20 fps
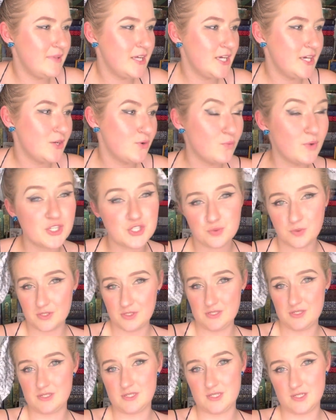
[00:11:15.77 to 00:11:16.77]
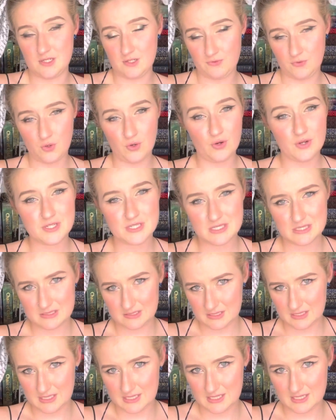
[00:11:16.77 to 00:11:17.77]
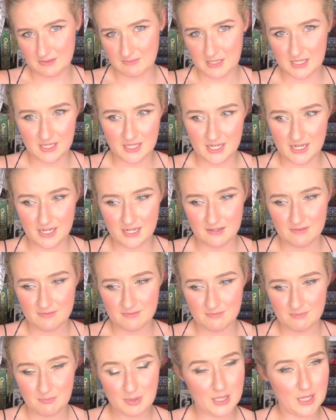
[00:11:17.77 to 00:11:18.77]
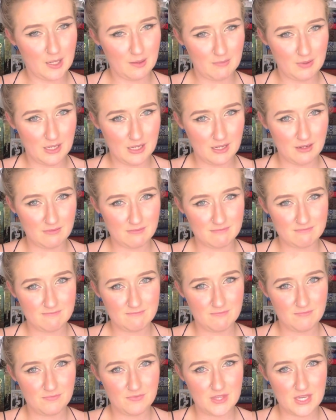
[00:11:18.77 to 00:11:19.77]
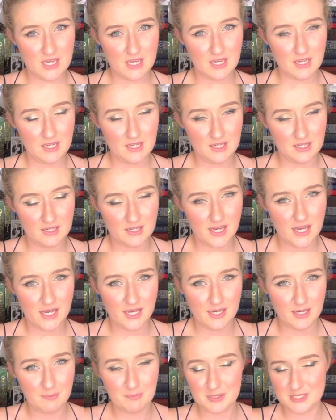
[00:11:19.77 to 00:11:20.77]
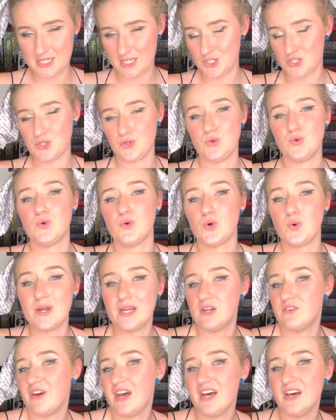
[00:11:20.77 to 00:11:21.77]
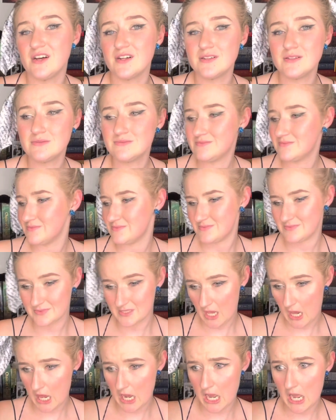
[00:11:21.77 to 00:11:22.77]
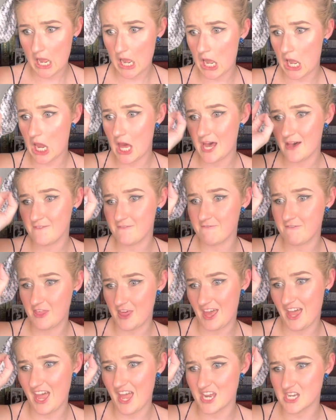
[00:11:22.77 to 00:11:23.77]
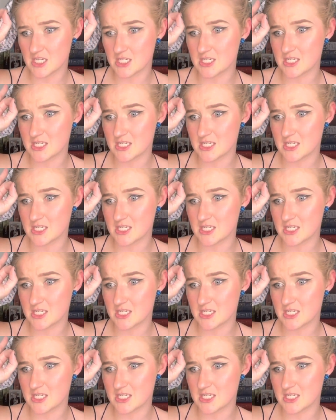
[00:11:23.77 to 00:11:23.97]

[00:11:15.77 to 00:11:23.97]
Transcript: Which was, of course, Amelia becoming the potential Queen of Hell. Love that